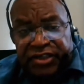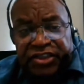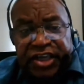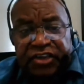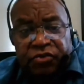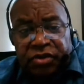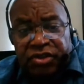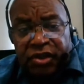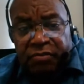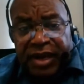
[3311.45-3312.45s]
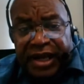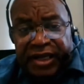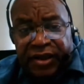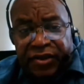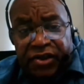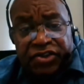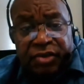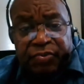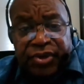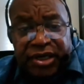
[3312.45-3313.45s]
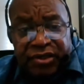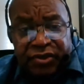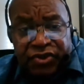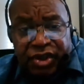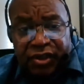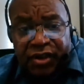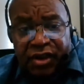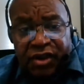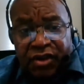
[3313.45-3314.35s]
had sex with somebody, there's a pregnancy.